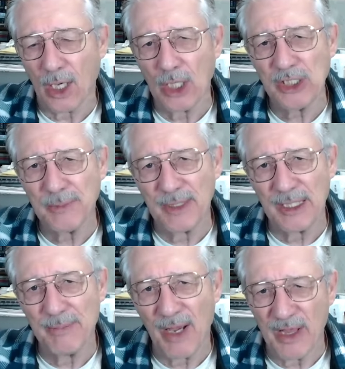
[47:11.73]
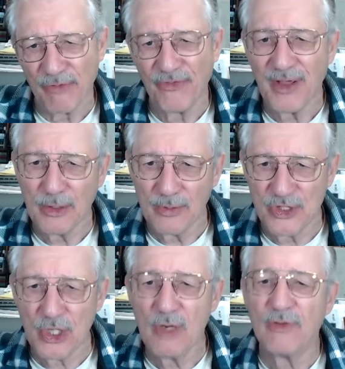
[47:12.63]
ultimately by the Federal
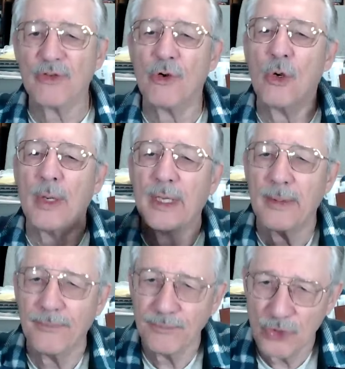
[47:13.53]
Reserve throwing